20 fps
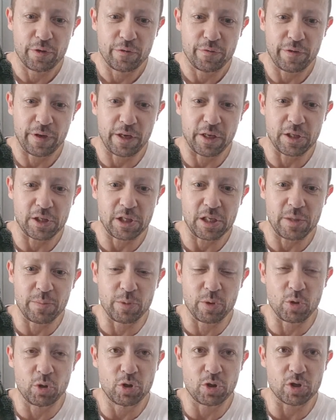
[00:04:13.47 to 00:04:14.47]
Fantasy,
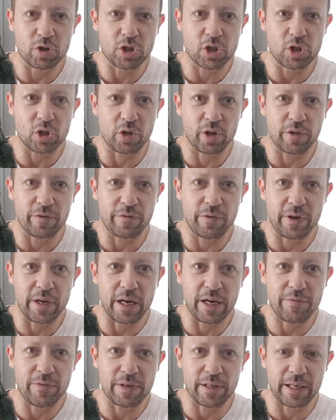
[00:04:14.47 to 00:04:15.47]
mutant, sci-fi,
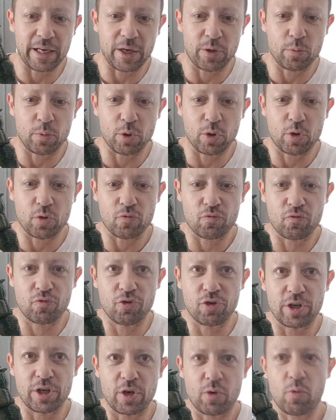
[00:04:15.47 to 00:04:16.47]
anything. That would work
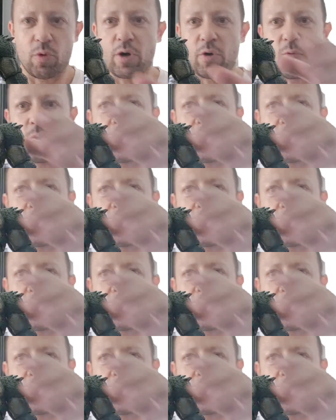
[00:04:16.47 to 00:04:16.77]
really quite